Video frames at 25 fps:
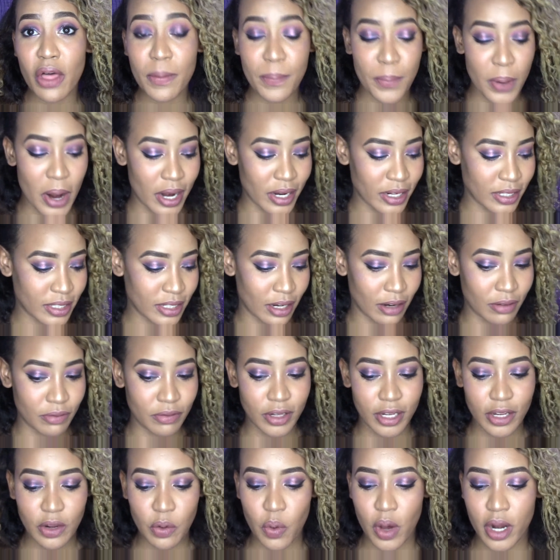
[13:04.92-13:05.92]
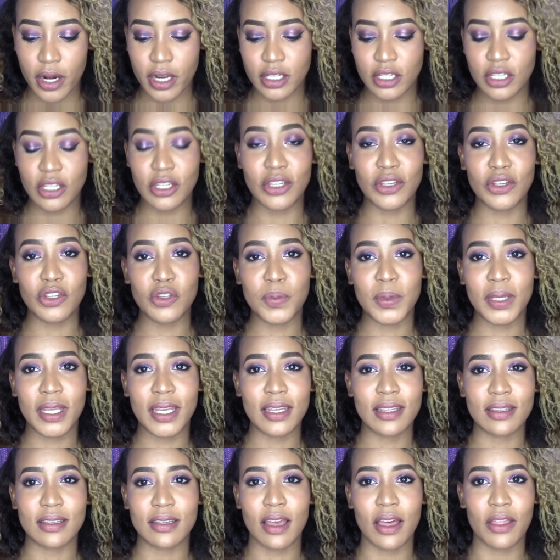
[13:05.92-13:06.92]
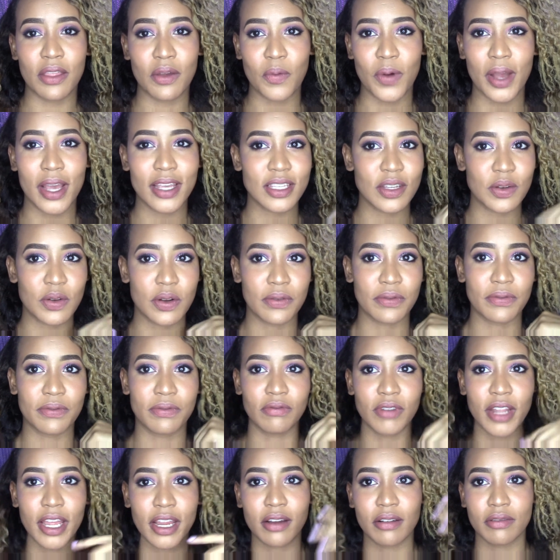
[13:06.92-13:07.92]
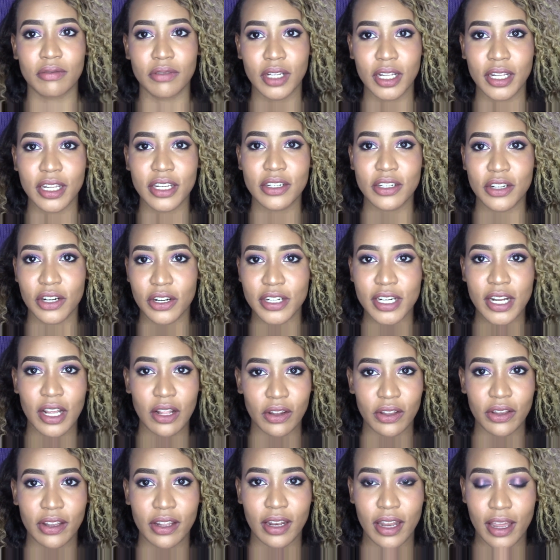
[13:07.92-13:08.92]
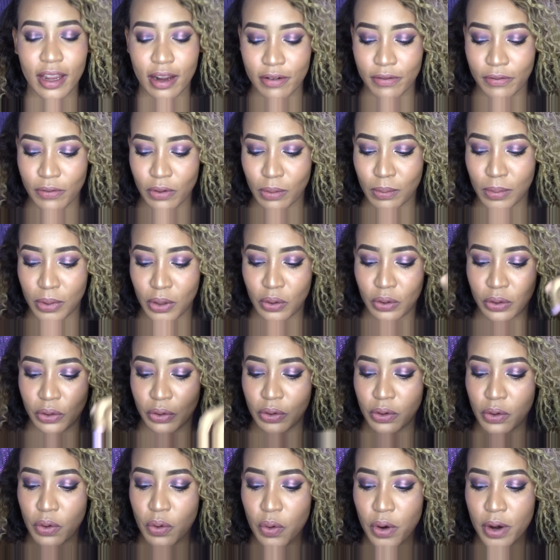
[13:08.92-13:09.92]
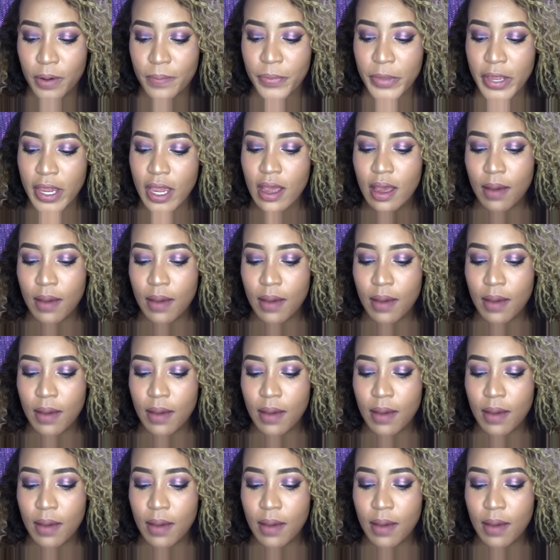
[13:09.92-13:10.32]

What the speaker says: the products that I really wanted to use because otherwise I would have like really turned out looking like a full-blown unicorn.